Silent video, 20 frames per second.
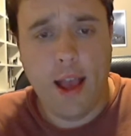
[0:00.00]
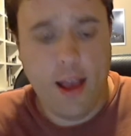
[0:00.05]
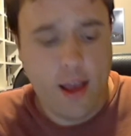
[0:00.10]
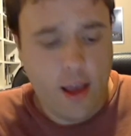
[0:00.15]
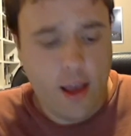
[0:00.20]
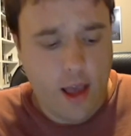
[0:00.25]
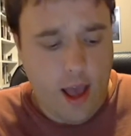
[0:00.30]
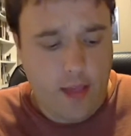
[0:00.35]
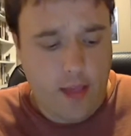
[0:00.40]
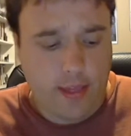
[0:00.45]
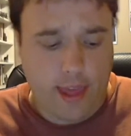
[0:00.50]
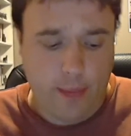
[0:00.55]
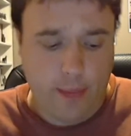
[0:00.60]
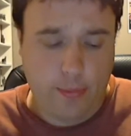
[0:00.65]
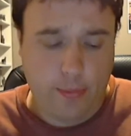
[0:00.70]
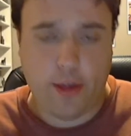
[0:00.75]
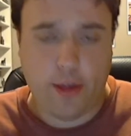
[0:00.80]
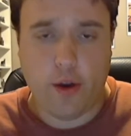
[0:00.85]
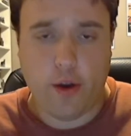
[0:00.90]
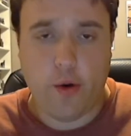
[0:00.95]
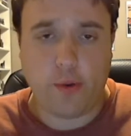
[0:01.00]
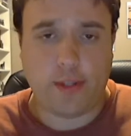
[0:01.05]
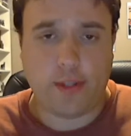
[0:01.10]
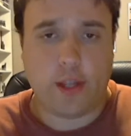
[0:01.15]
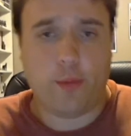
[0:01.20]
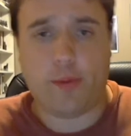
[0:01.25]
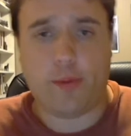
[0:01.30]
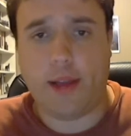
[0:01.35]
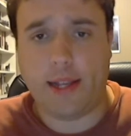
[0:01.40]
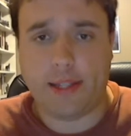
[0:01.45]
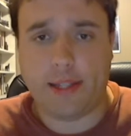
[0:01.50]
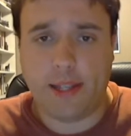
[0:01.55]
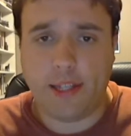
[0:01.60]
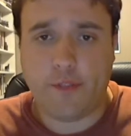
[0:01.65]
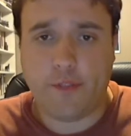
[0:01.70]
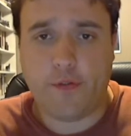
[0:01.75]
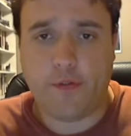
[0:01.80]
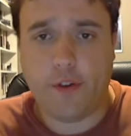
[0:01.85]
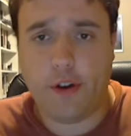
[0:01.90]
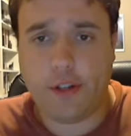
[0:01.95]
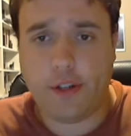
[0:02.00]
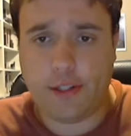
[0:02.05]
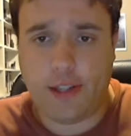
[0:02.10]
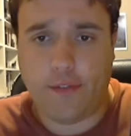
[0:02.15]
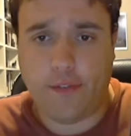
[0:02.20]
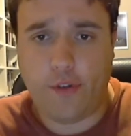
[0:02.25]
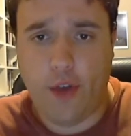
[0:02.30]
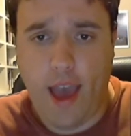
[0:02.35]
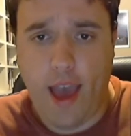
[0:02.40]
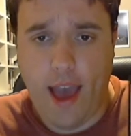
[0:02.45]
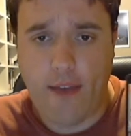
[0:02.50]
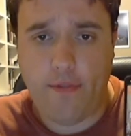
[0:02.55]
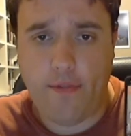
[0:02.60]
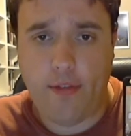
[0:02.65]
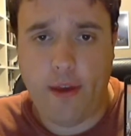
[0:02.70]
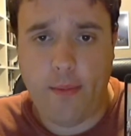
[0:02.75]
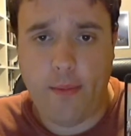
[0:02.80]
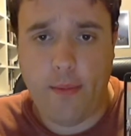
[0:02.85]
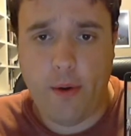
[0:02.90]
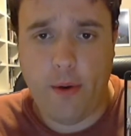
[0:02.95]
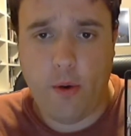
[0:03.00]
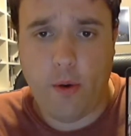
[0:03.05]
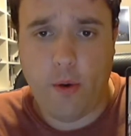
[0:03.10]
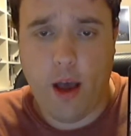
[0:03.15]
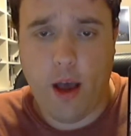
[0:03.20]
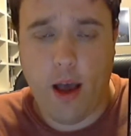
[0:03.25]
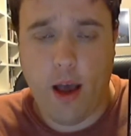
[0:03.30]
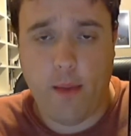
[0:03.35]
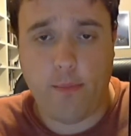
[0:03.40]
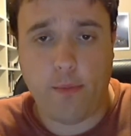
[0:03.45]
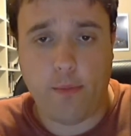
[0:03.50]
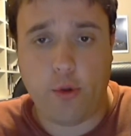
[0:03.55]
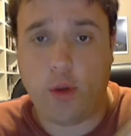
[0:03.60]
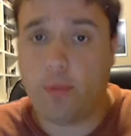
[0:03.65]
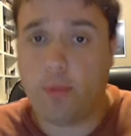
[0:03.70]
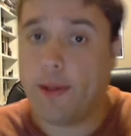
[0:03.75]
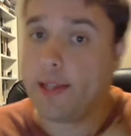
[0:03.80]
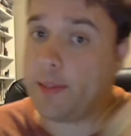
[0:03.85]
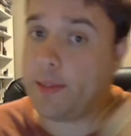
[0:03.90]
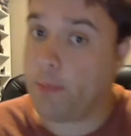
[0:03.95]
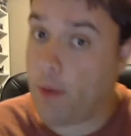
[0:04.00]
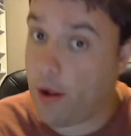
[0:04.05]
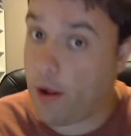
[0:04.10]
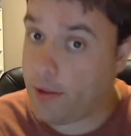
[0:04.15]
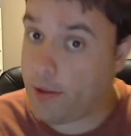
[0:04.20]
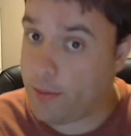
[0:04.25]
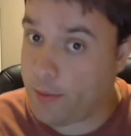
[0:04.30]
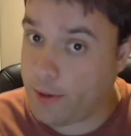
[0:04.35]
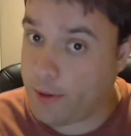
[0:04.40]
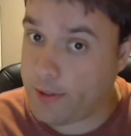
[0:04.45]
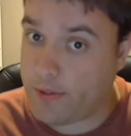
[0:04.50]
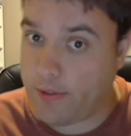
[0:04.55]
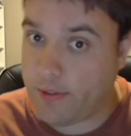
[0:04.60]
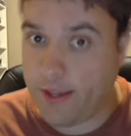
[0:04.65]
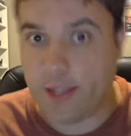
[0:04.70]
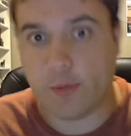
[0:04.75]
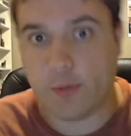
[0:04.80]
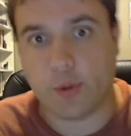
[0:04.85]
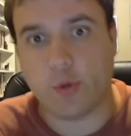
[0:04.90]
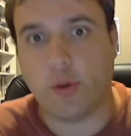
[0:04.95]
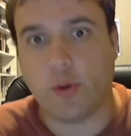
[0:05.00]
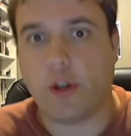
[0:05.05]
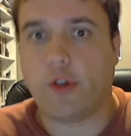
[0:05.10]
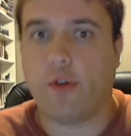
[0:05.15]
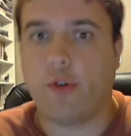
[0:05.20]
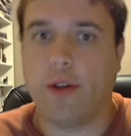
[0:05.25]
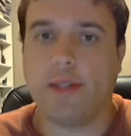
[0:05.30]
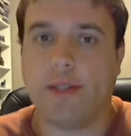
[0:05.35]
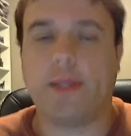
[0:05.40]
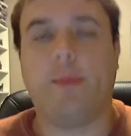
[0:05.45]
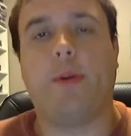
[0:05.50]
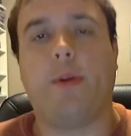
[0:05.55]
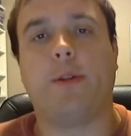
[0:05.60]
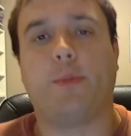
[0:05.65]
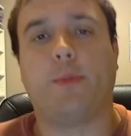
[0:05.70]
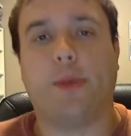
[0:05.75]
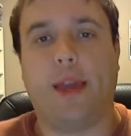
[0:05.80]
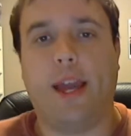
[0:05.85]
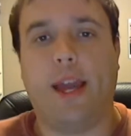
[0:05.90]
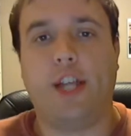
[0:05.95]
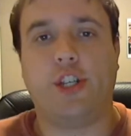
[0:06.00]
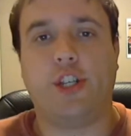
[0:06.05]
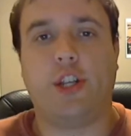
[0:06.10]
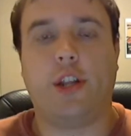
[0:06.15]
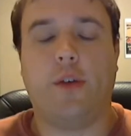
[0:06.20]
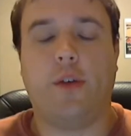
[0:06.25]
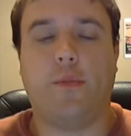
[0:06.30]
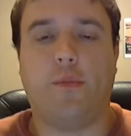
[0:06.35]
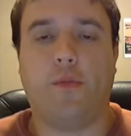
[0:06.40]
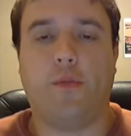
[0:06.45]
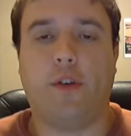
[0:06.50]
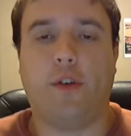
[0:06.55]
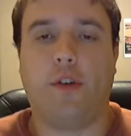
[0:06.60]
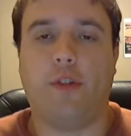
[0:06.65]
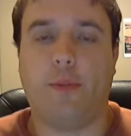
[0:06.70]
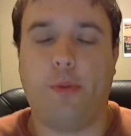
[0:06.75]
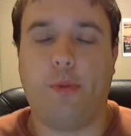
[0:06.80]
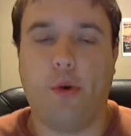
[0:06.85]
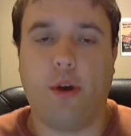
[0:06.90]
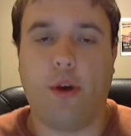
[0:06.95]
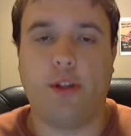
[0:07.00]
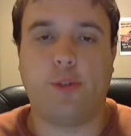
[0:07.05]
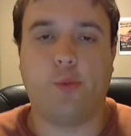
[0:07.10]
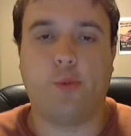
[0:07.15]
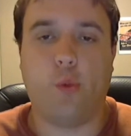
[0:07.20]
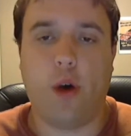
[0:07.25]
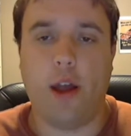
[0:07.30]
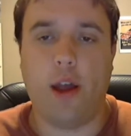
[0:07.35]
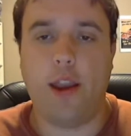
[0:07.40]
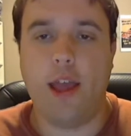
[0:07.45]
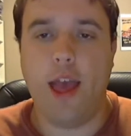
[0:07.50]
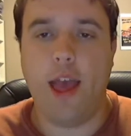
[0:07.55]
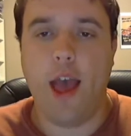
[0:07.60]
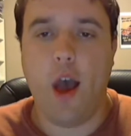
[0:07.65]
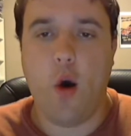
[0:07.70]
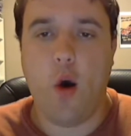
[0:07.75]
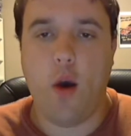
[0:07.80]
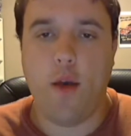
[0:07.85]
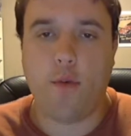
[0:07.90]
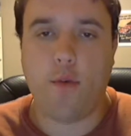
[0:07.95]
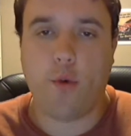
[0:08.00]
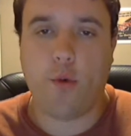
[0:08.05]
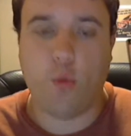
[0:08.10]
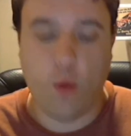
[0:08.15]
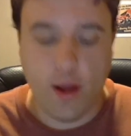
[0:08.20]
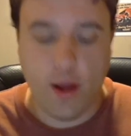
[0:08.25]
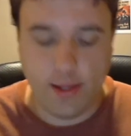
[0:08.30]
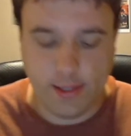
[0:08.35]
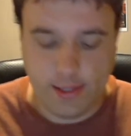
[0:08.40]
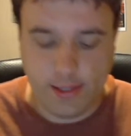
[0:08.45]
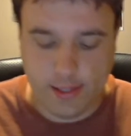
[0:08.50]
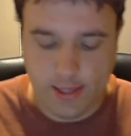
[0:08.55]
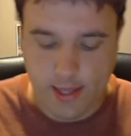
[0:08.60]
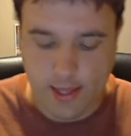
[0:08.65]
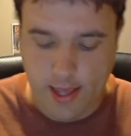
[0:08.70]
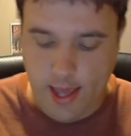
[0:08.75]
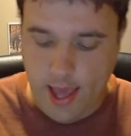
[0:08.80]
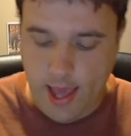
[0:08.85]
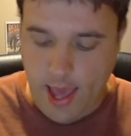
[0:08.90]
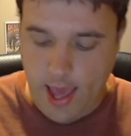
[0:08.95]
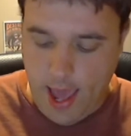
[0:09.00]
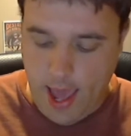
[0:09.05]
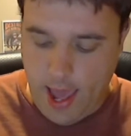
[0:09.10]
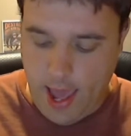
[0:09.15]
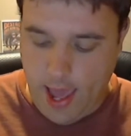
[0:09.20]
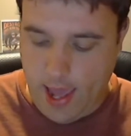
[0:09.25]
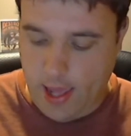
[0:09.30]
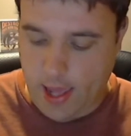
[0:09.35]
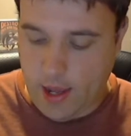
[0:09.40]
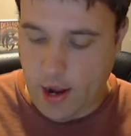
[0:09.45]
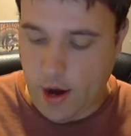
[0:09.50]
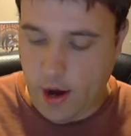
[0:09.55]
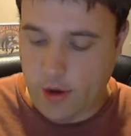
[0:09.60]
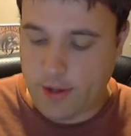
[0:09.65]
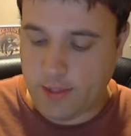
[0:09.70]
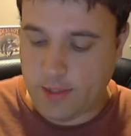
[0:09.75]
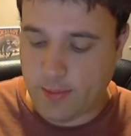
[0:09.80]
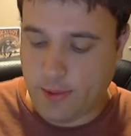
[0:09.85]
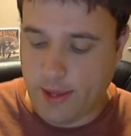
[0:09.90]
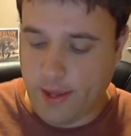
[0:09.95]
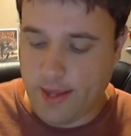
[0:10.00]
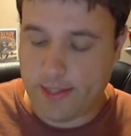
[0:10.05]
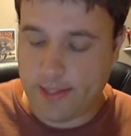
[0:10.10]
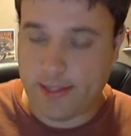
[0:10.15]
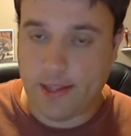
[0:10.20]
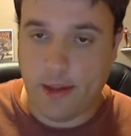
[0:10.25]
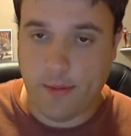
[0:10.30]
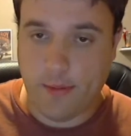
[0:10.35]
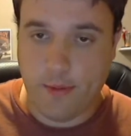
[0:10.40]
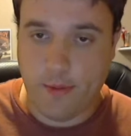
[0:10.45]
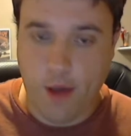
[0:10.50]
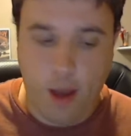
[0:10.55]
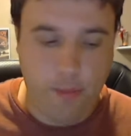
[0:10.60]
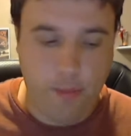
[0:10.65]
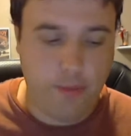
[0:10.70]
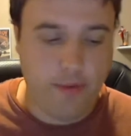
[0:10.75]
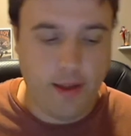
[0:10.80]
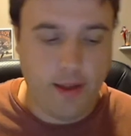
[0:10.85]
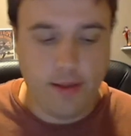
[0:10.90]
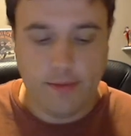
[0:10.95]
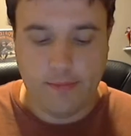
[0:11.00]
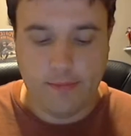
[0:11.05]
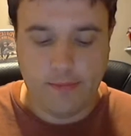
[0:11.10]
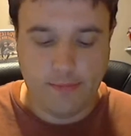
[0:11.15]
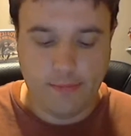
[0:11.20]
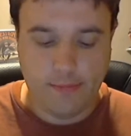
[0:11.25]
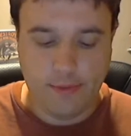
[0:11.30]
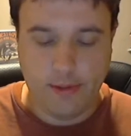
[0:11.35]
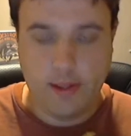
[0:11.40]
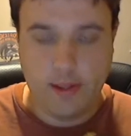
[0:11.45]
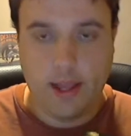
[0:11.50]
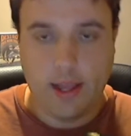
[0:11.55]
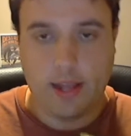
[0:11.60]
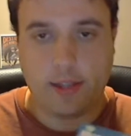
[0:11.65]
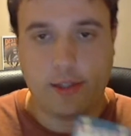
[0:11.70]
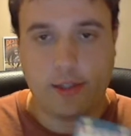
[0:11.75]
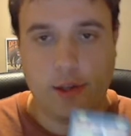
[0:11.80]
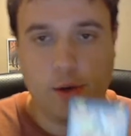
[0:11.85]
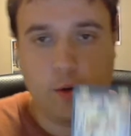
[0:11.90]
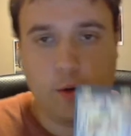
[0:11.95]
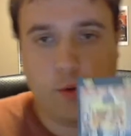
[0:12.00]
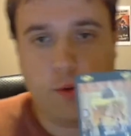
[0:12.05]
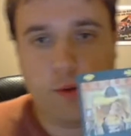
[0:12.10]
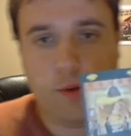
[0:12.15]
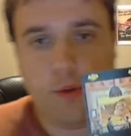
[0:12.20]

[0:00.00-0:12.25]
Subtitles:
The gameplay goes that you place this first if you have them. You can place multiples of these, which will increase the multiplication of the points won. However, once a card is placed atop of it, like so,